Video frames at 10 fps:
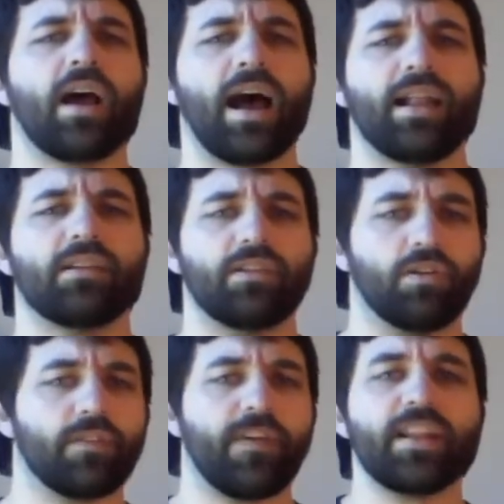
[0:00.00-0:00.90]
and you know
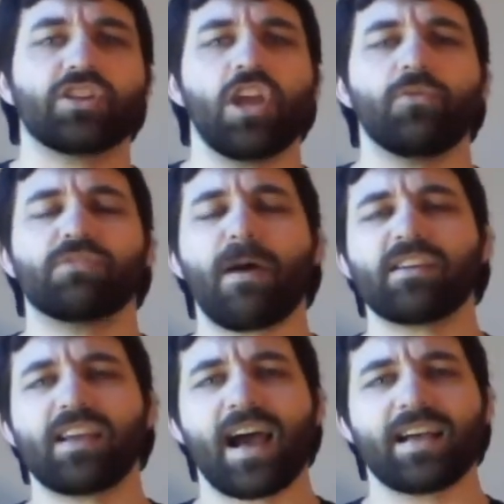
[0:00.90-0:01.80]
the vintage cube
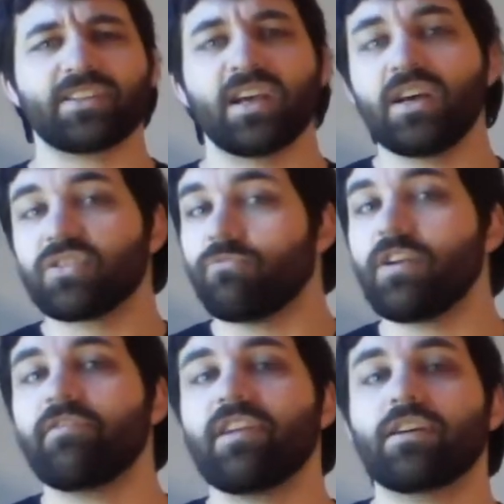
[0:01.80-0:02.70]
especially has some
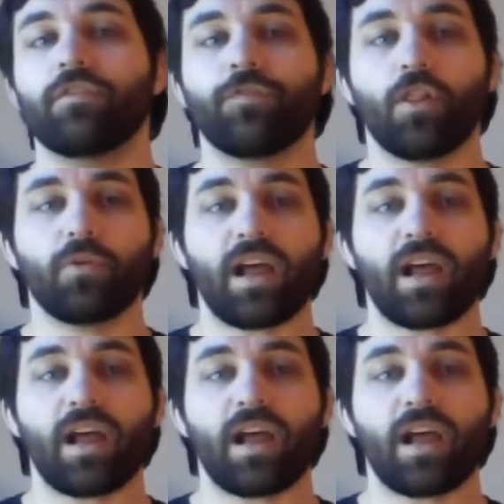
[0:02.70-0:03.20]
really good following.